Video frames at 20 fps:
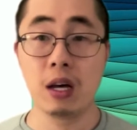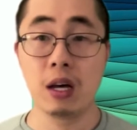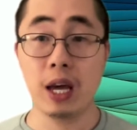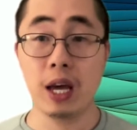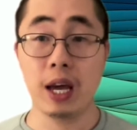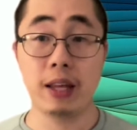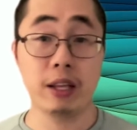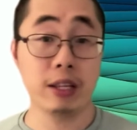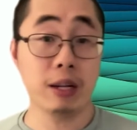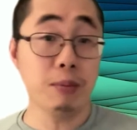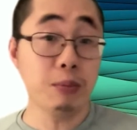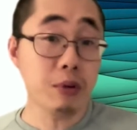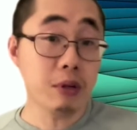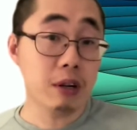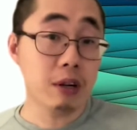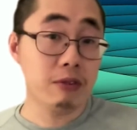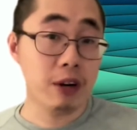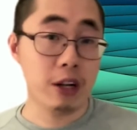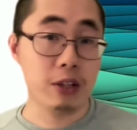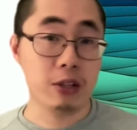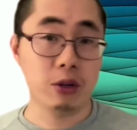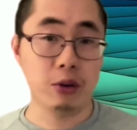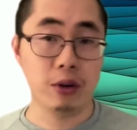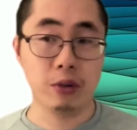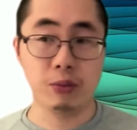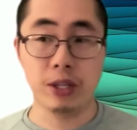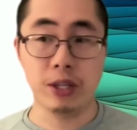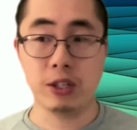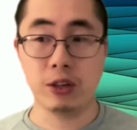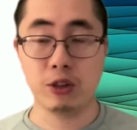And a number of
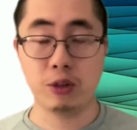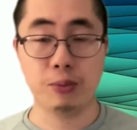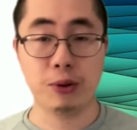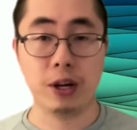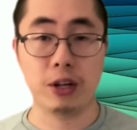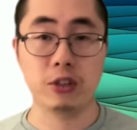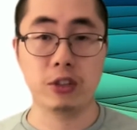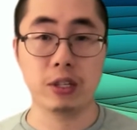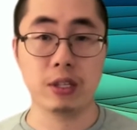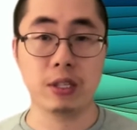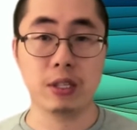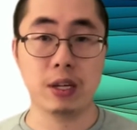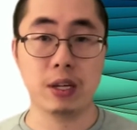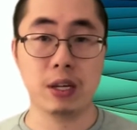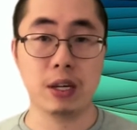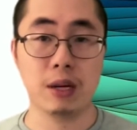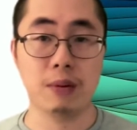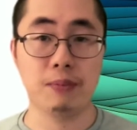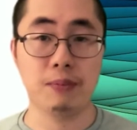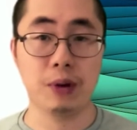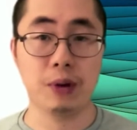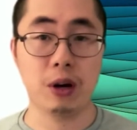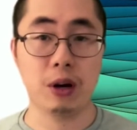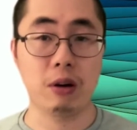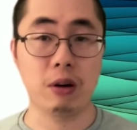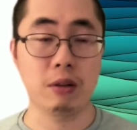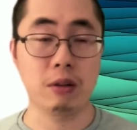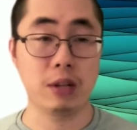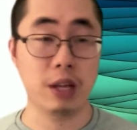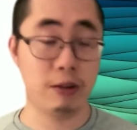ongoing research projects
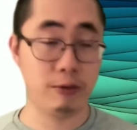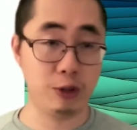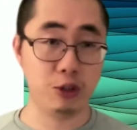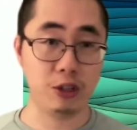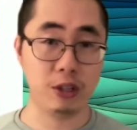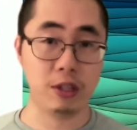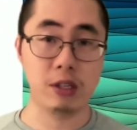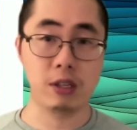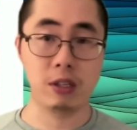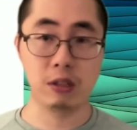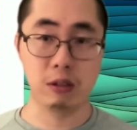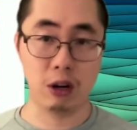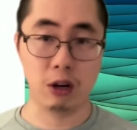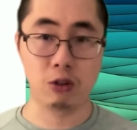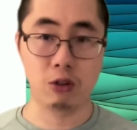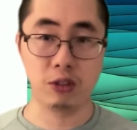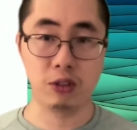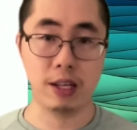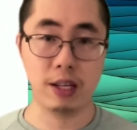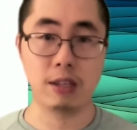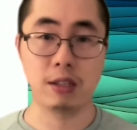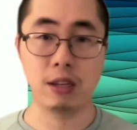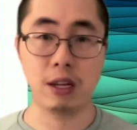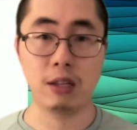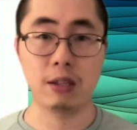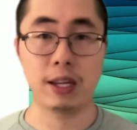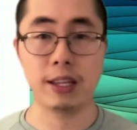are leveraging this large data set.